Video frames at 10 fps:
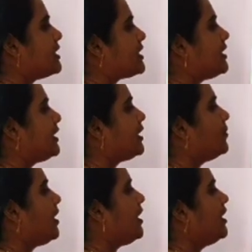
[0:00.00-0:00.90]
This is nothing
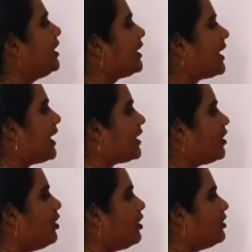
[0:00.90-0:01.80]
but
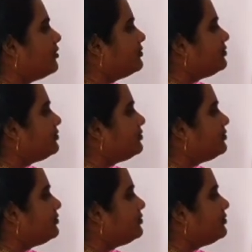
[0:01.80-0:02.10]
cation.